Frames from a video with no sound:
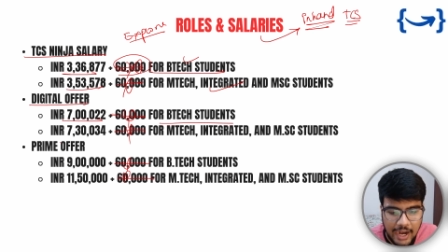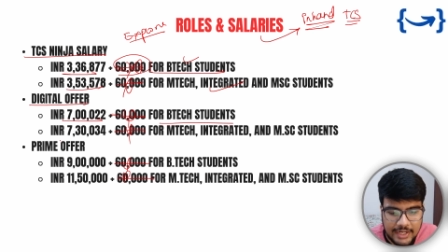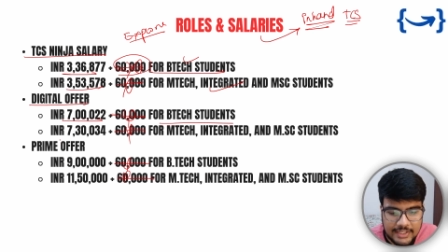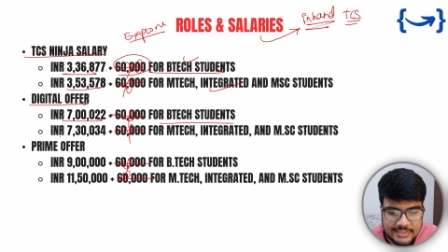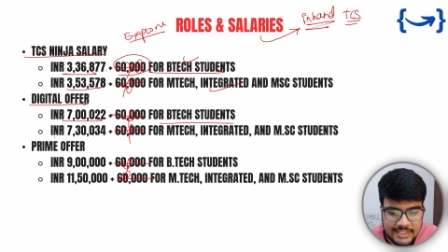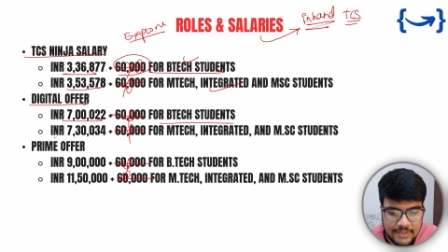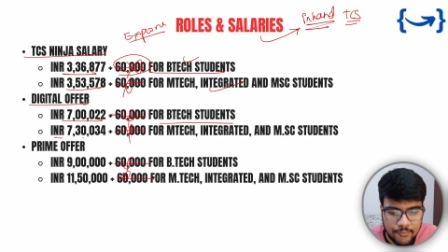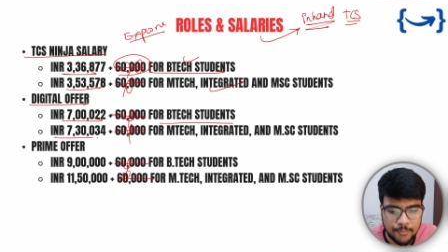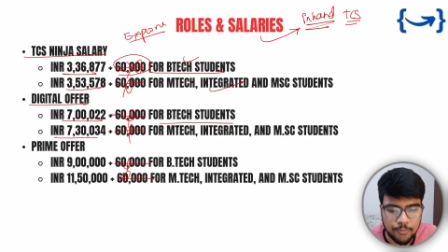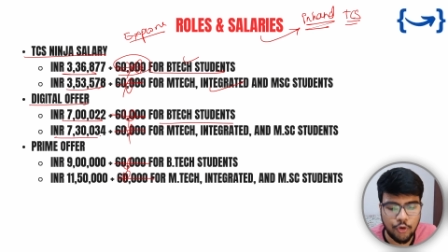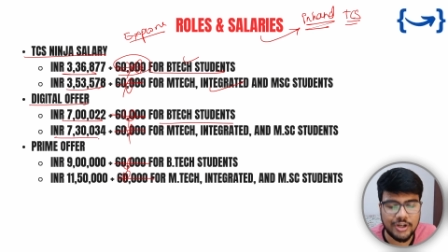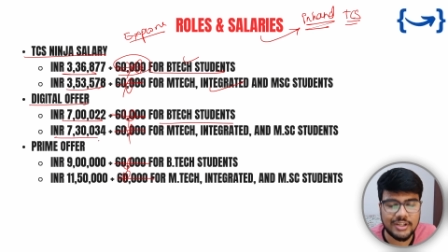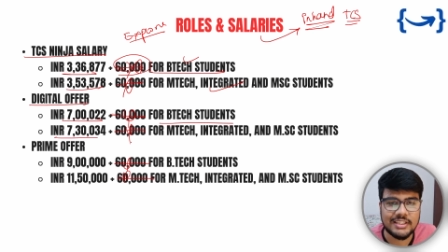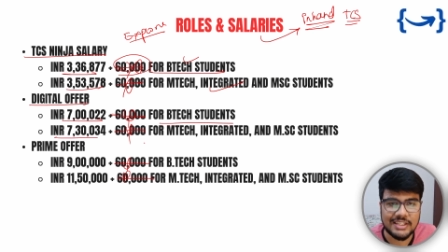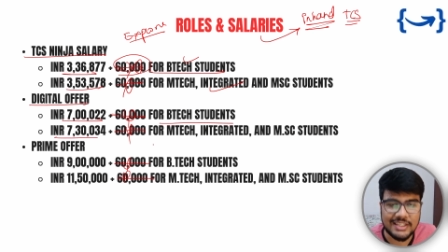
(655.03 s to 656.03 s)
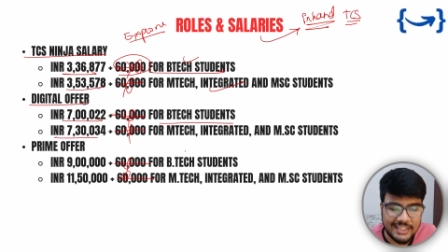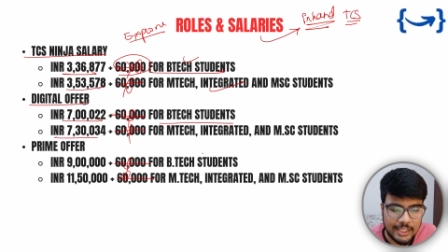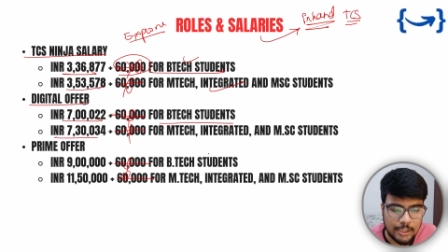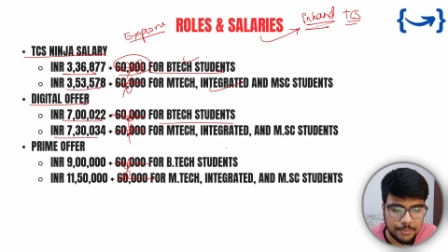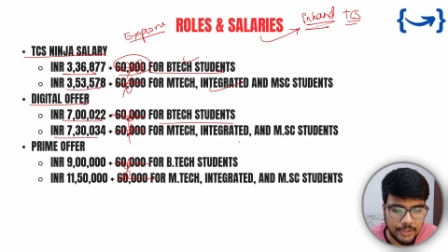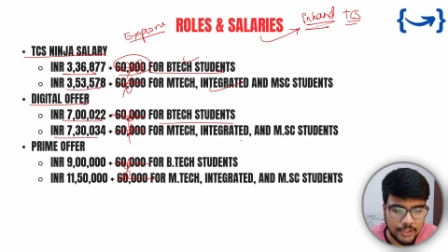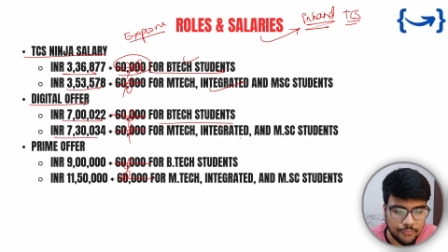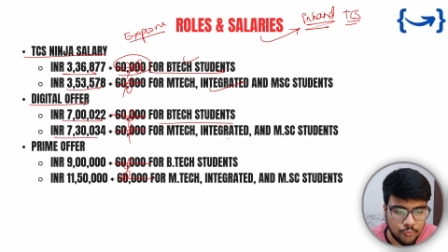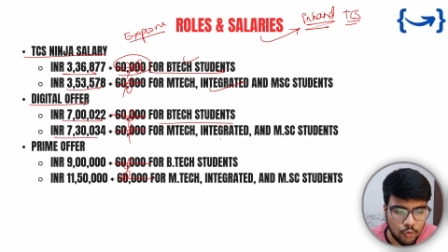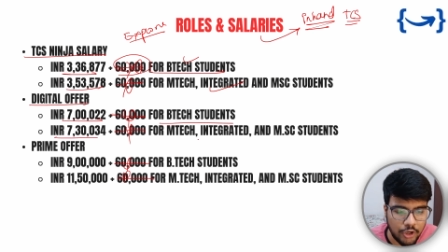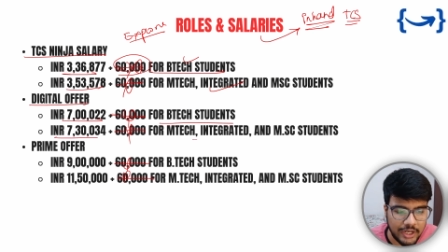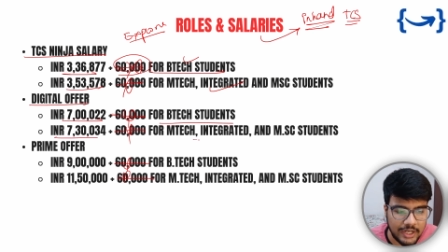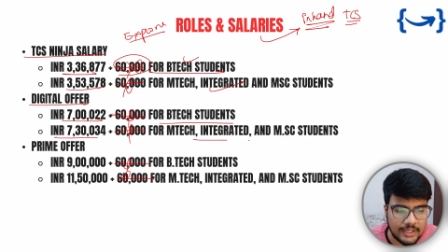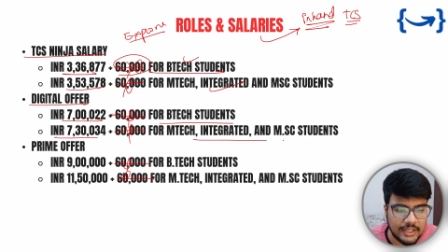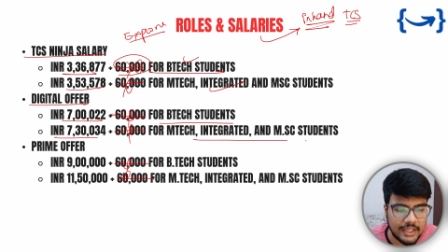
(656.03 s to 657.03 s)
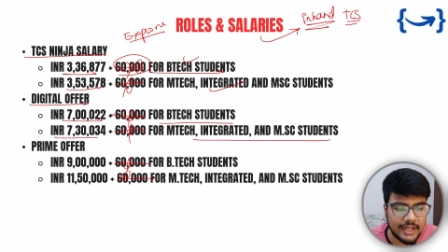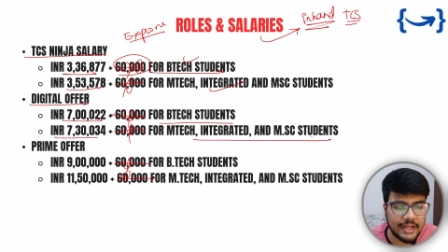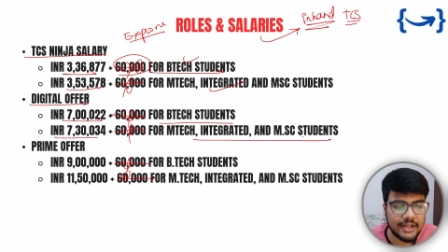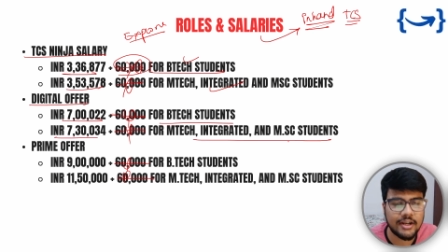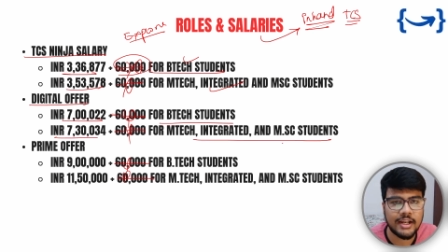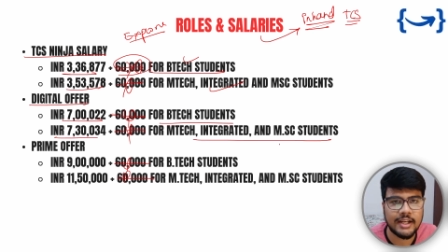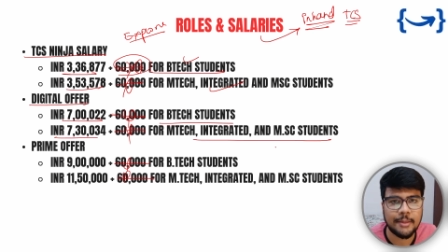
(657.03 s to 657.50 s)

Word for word: and 7.3 LPA for integrated